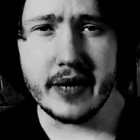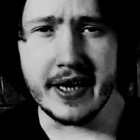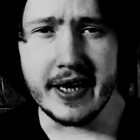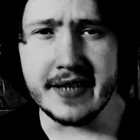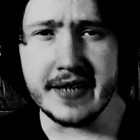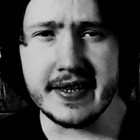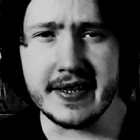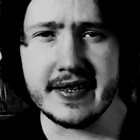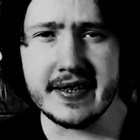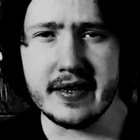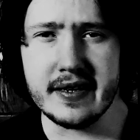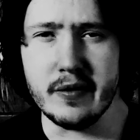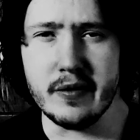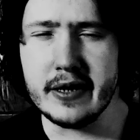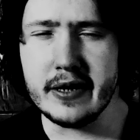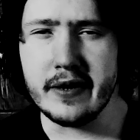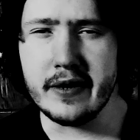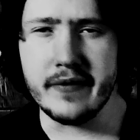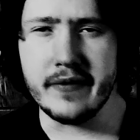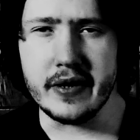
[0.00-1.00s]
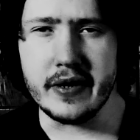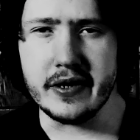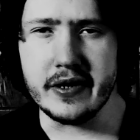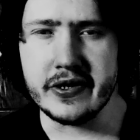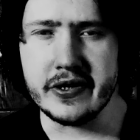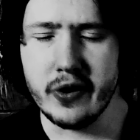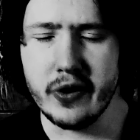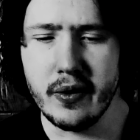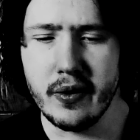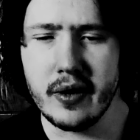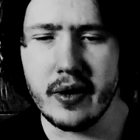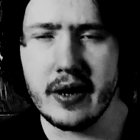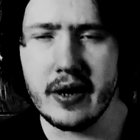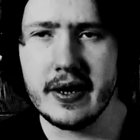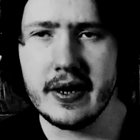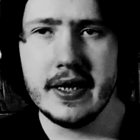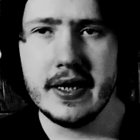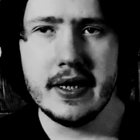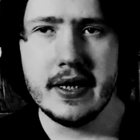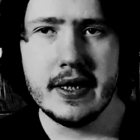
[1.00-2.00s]
in a window of a store,
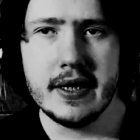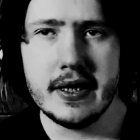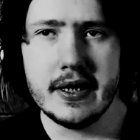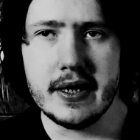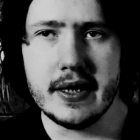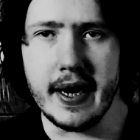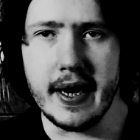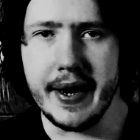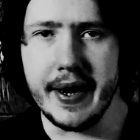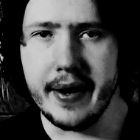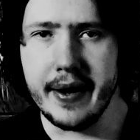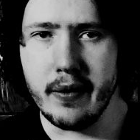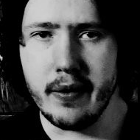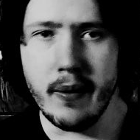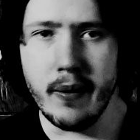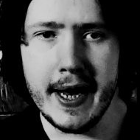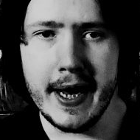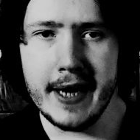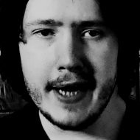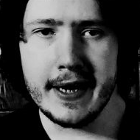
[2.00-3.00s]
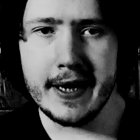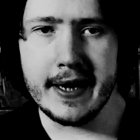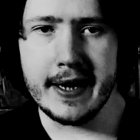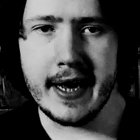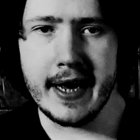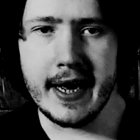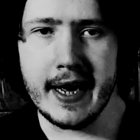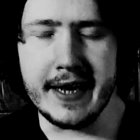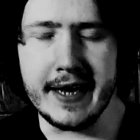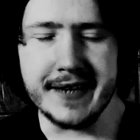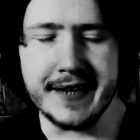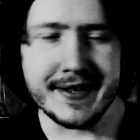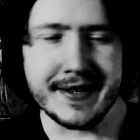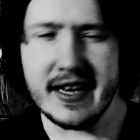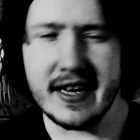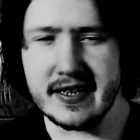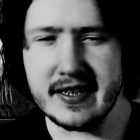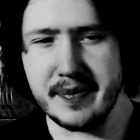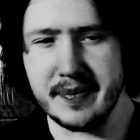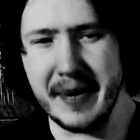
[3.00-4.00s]
Gwen and that, and he's kind of
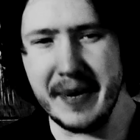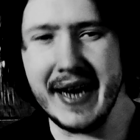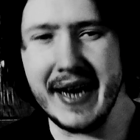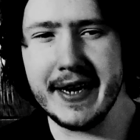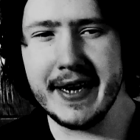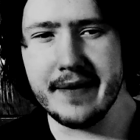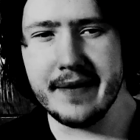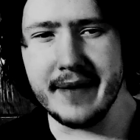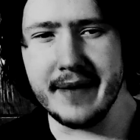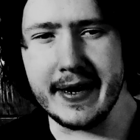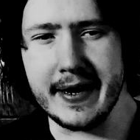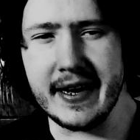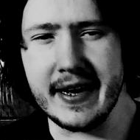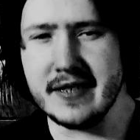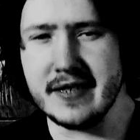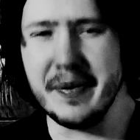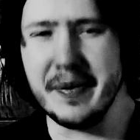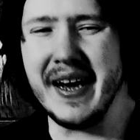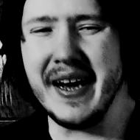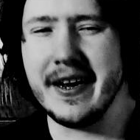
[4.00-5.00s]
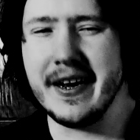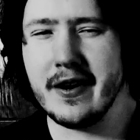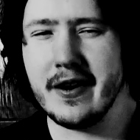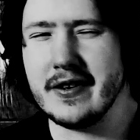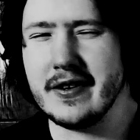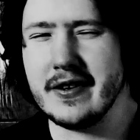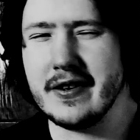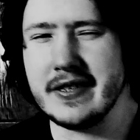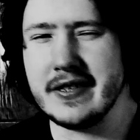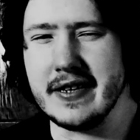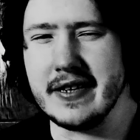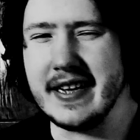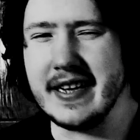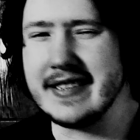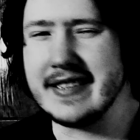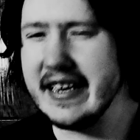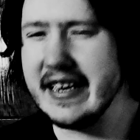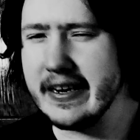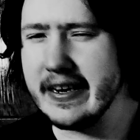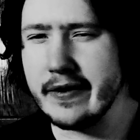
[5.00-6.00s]
spying on her, so that's
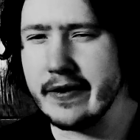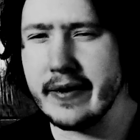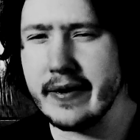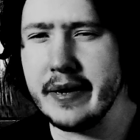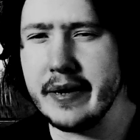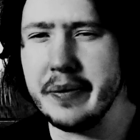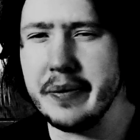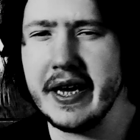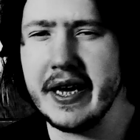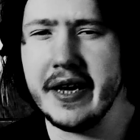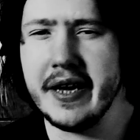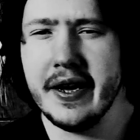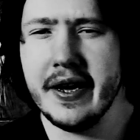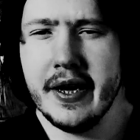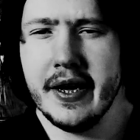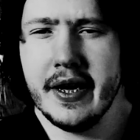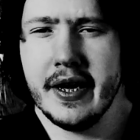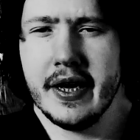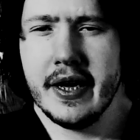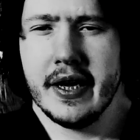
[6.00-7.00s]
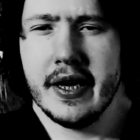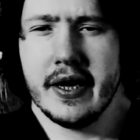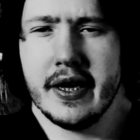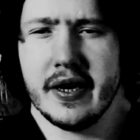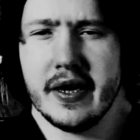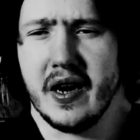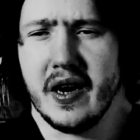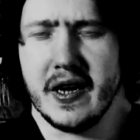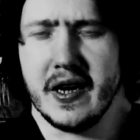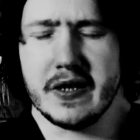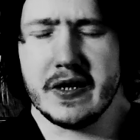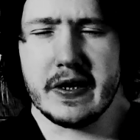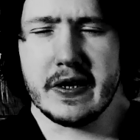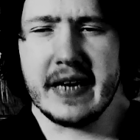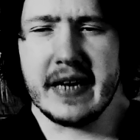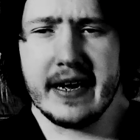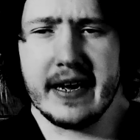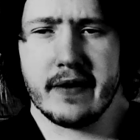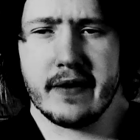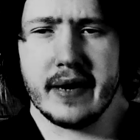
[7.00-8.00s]
kind of creepy. Also kind of
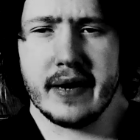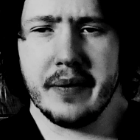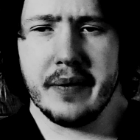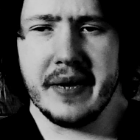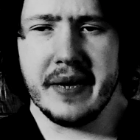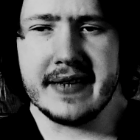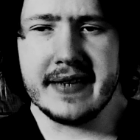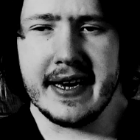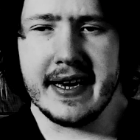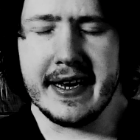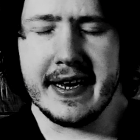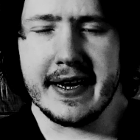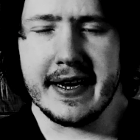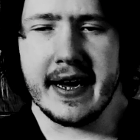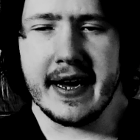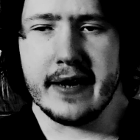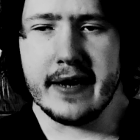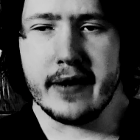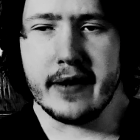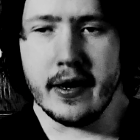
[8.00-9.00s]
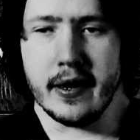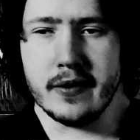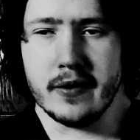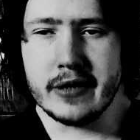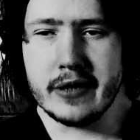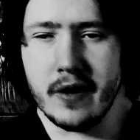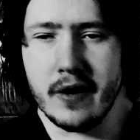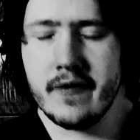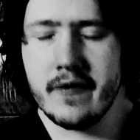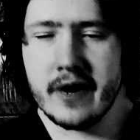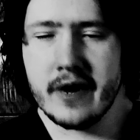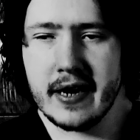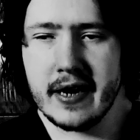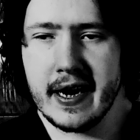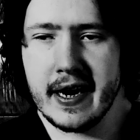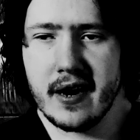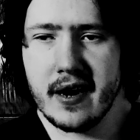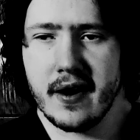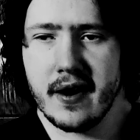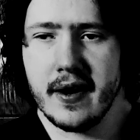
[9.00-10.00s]
creepy is that he kind of goes over there
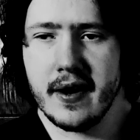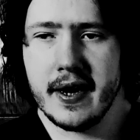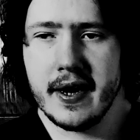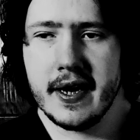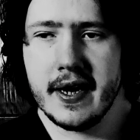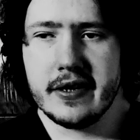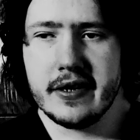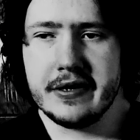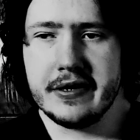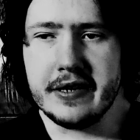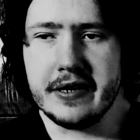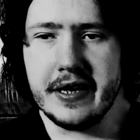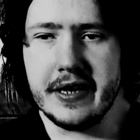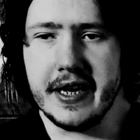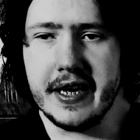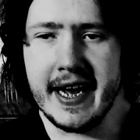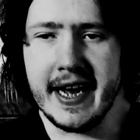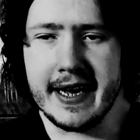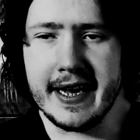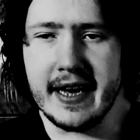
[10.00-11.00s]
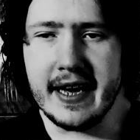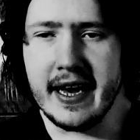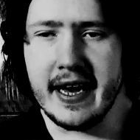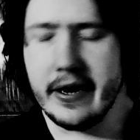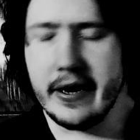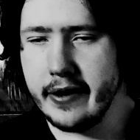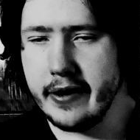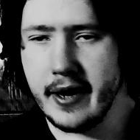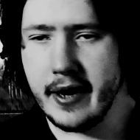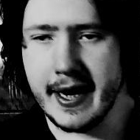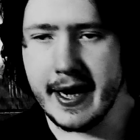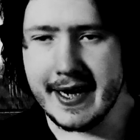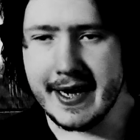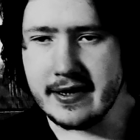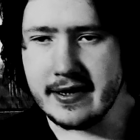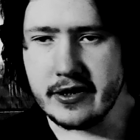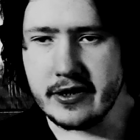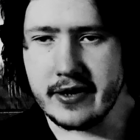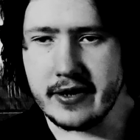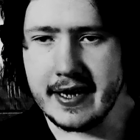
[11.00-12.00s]
to, I don't know, I guess to
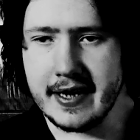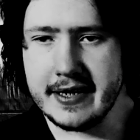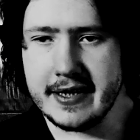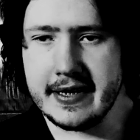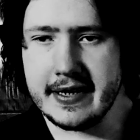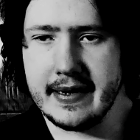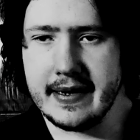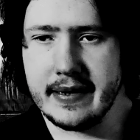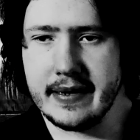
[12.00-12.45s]
try to